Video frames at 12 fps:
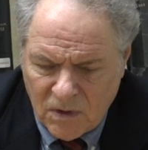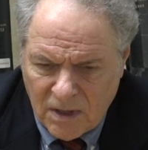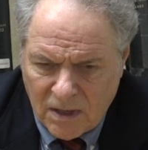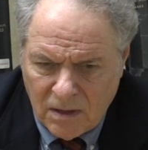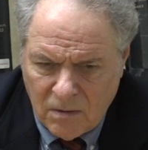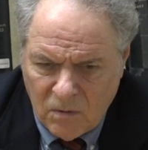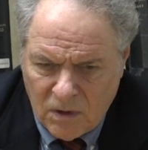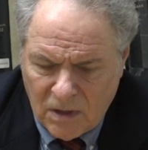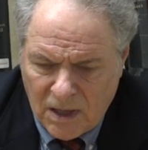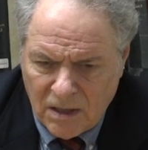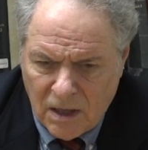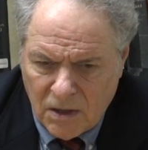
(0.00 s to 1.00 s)
tech with
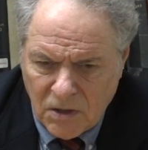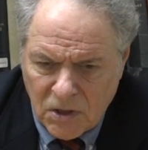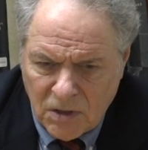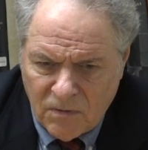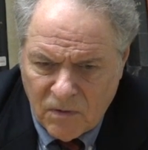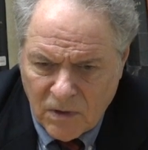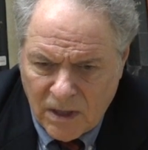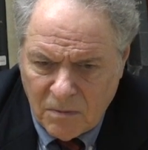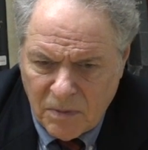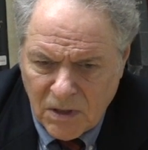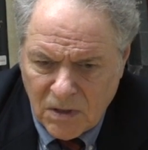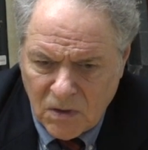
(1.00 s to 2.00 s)
technology for
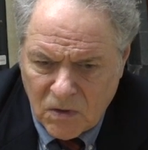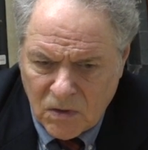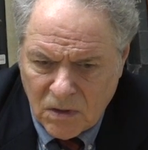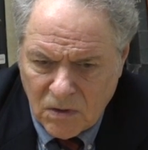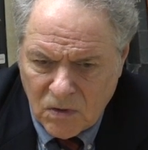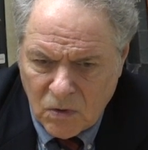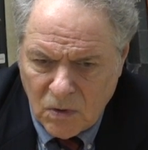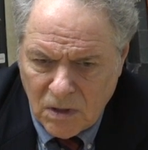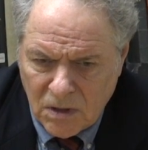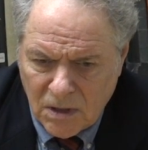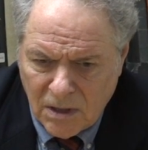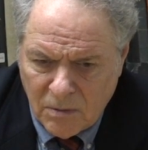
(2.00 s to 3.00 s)
like business
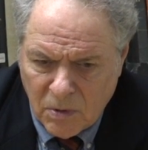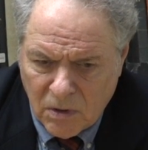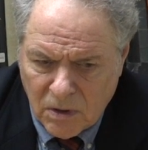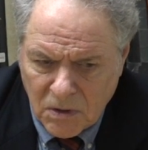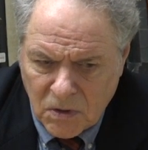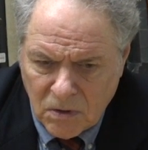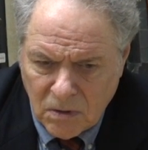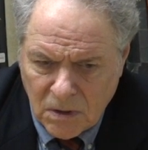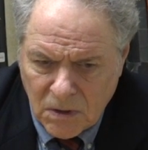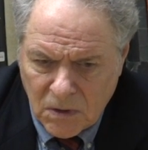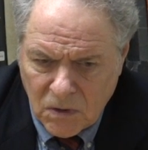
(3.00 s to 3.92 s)
students and liberal arts students.